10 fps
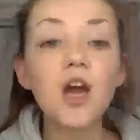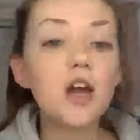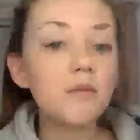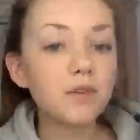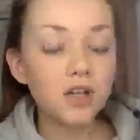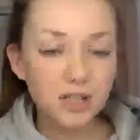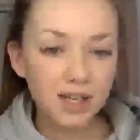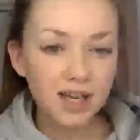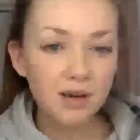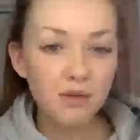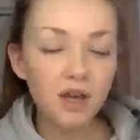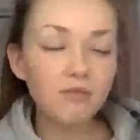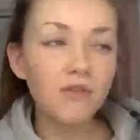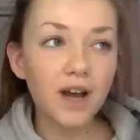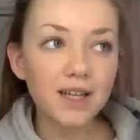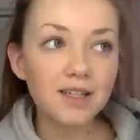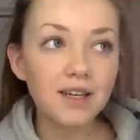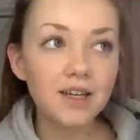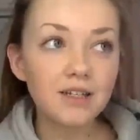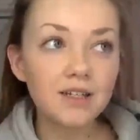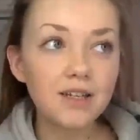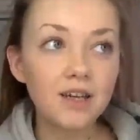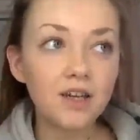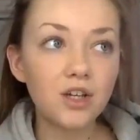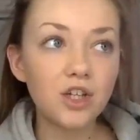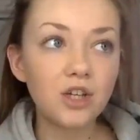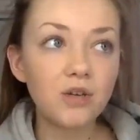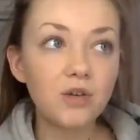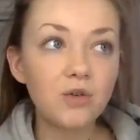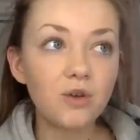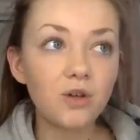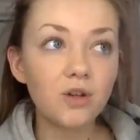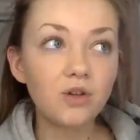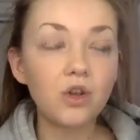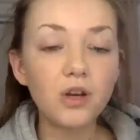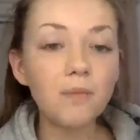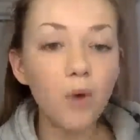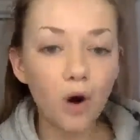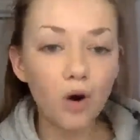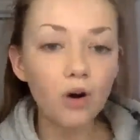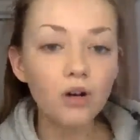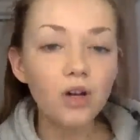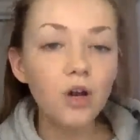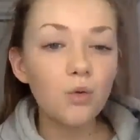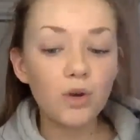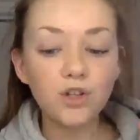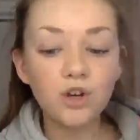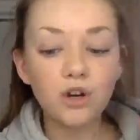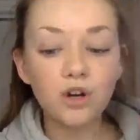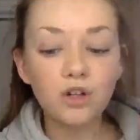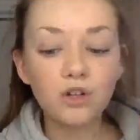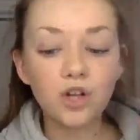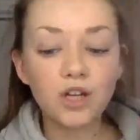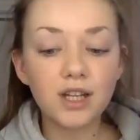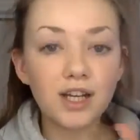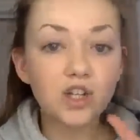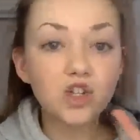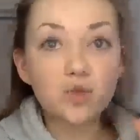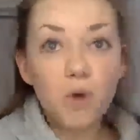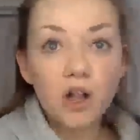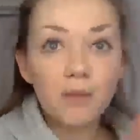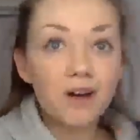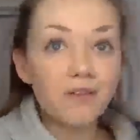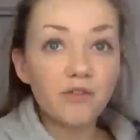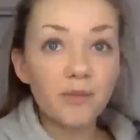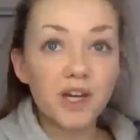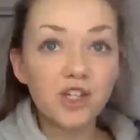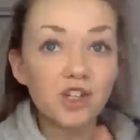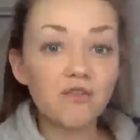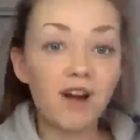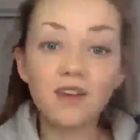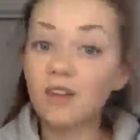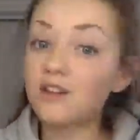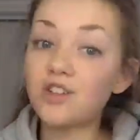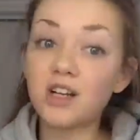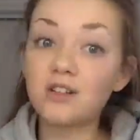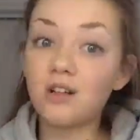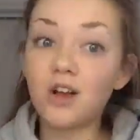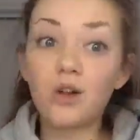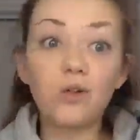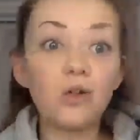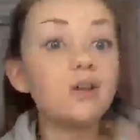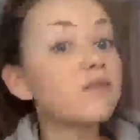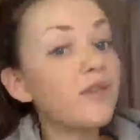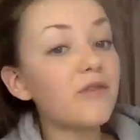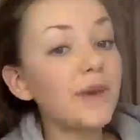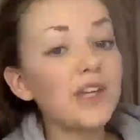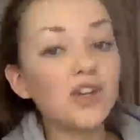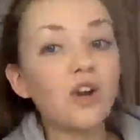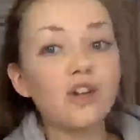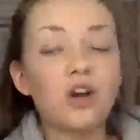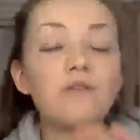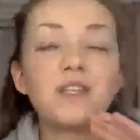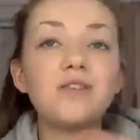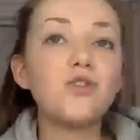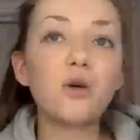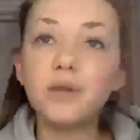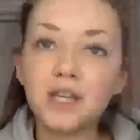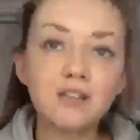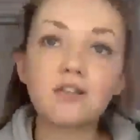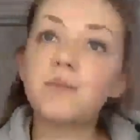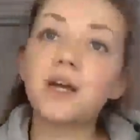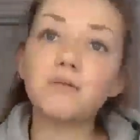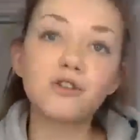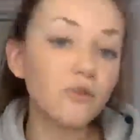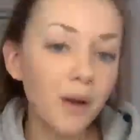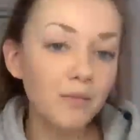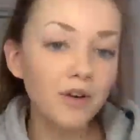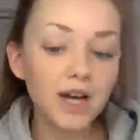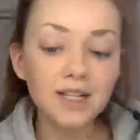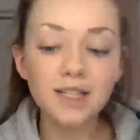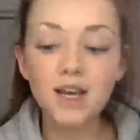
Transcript: Because the key with revising is you learn more when you're learning a small amount of information rather than trying to learn loads of information, because obviously nobody is going to be able to remember it,